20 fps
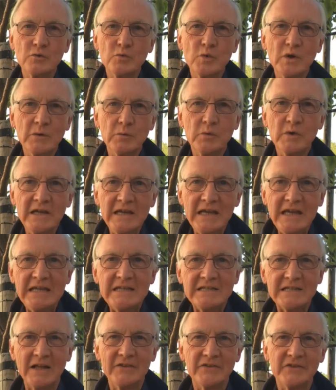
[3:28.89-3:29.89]
We, we eat
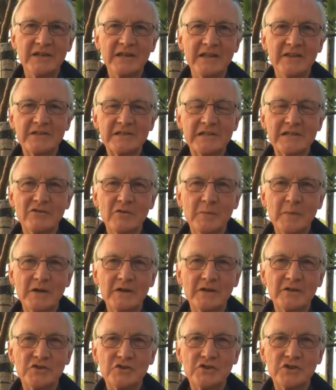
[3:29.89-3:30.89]
underneath the silver
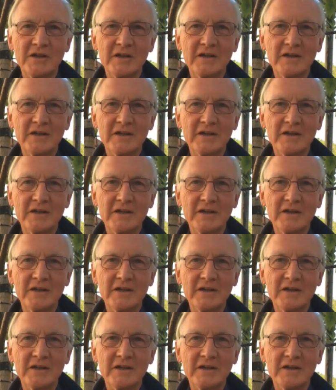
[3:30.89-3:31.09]
birch,